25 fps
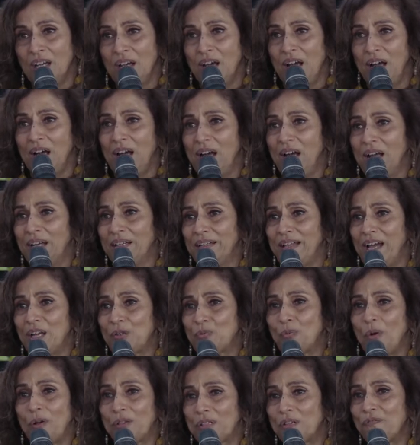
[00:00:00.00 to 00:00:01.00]
And
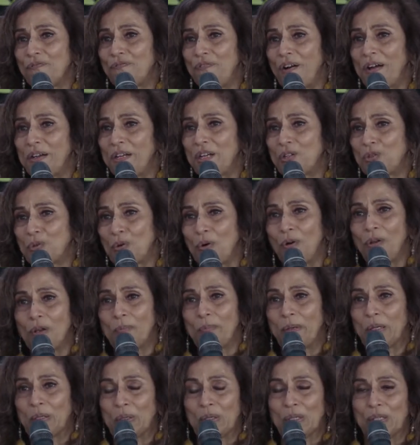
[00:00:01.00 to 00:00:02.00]
that wasn't fun at all
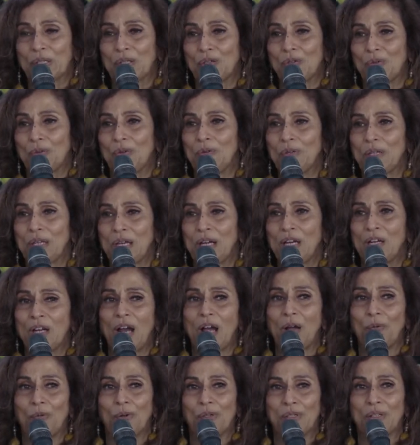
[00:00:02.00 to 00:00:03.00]
because, you know, here
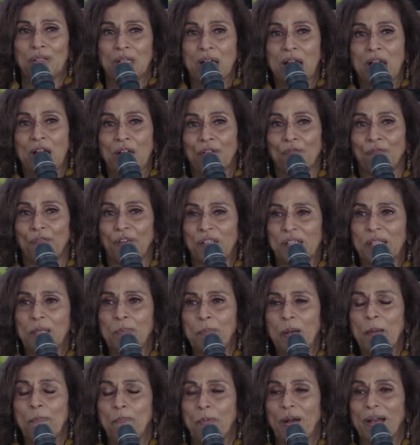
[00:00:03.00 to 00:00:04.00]
I was
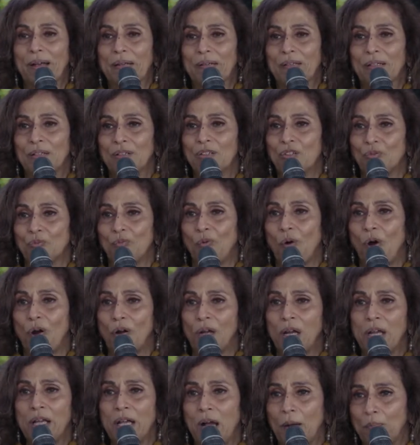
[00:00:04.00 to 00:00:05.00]
visibly pregnant,
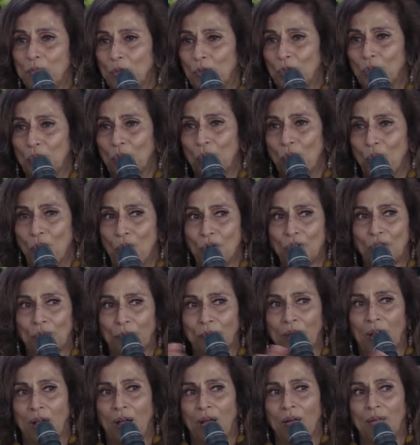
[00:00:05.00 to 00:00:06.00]
waddling up to the court.
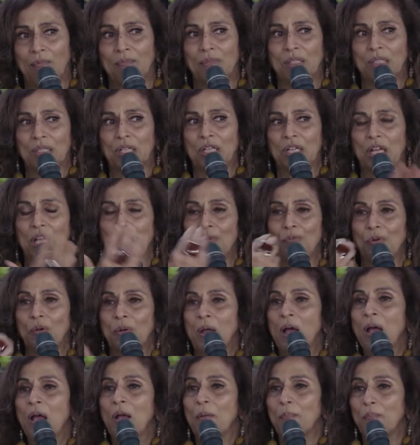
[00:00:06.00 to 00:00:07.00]
Mr. Day would
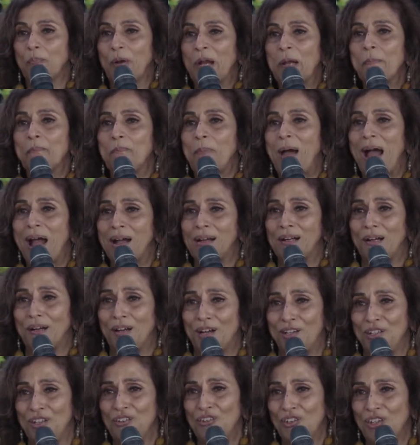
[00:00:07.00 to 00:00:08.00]
bring back
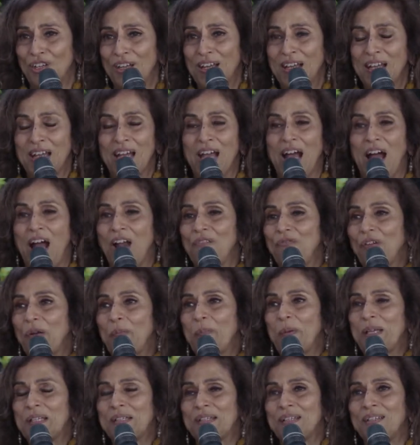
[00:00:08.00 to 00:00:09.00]
lunch and
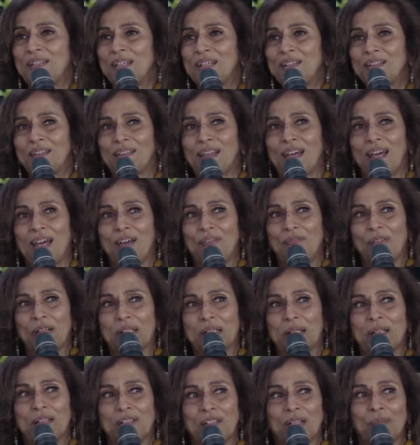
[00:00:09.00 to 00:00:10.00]
we'd be sitting there
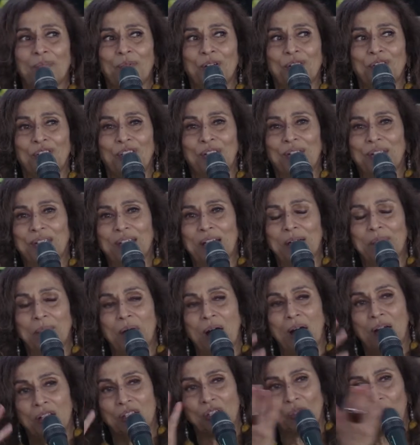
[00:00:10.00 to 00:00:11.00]
with Simranjit Singh
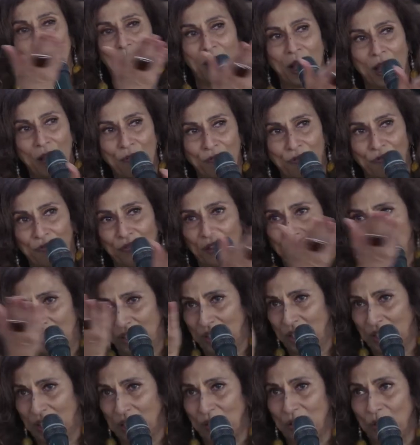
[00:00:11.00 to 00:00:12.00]
Mann's wife
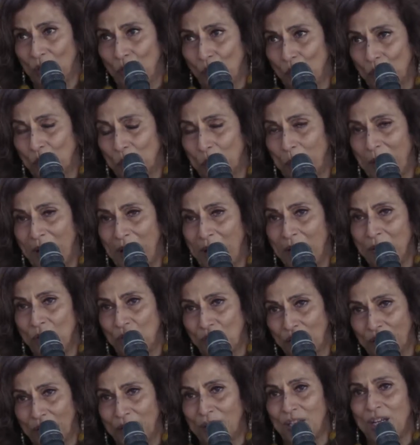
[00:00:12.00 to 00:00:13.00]
sitting close by.
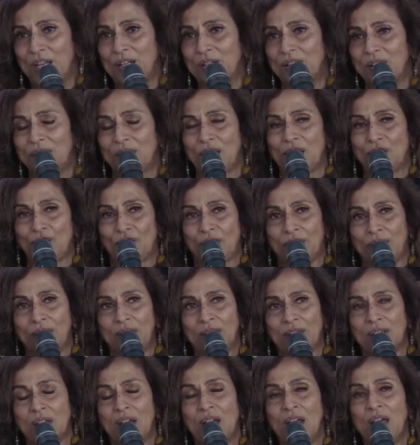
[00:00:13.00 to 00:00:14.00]
She'd attend the
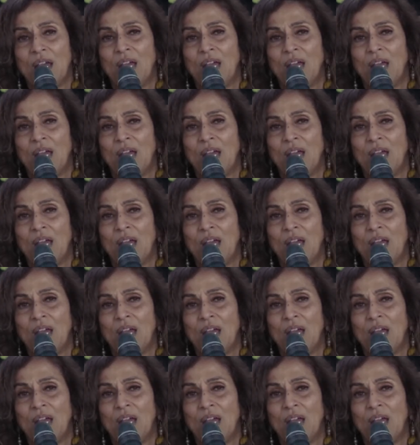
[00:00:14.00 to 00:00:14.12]
sessions.